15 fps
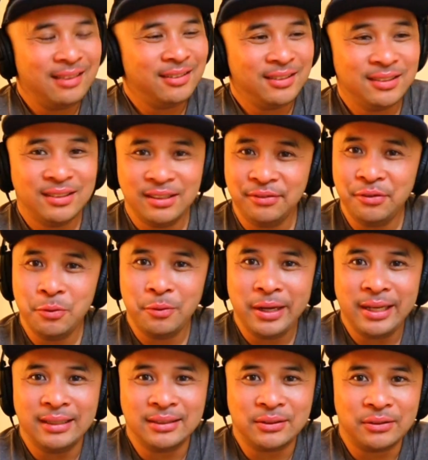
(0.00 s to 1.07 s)
there's different
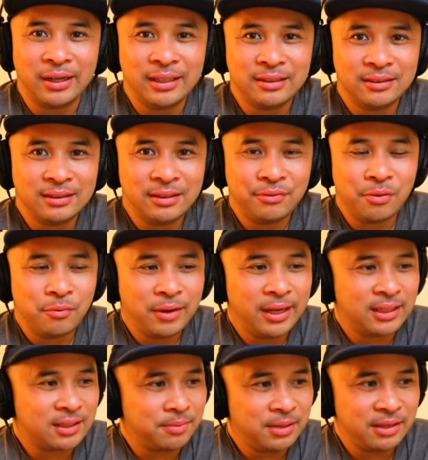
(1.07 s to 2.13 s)
ways, right? There's different
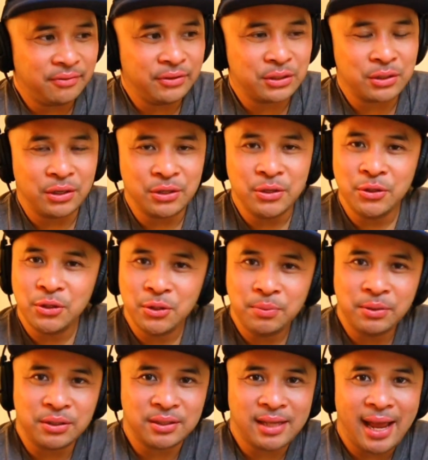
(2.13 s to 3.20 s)
ways. I mean, if it's on
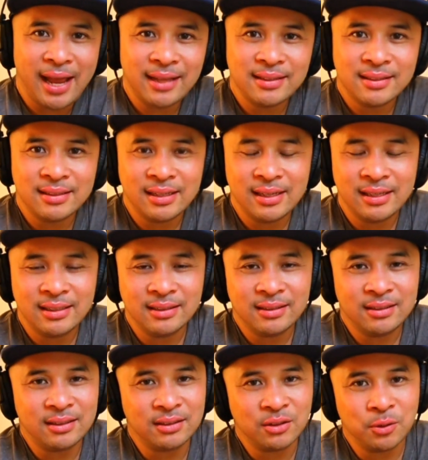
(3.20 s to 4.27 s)
YouTube, there's
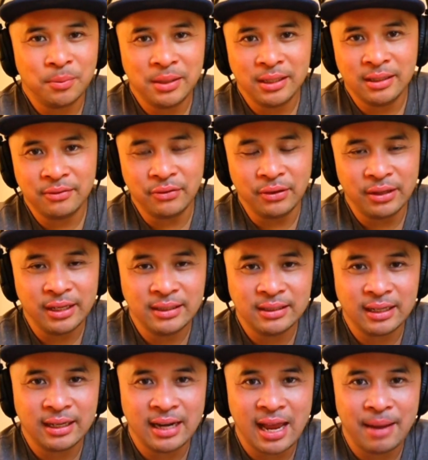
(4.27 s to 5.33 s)
AdSense. There's so many different things
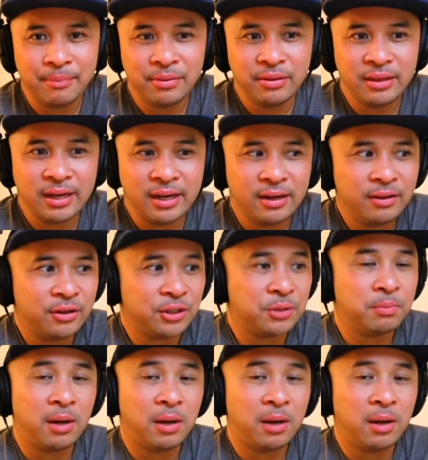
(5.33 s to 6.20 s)
that can happen there. There's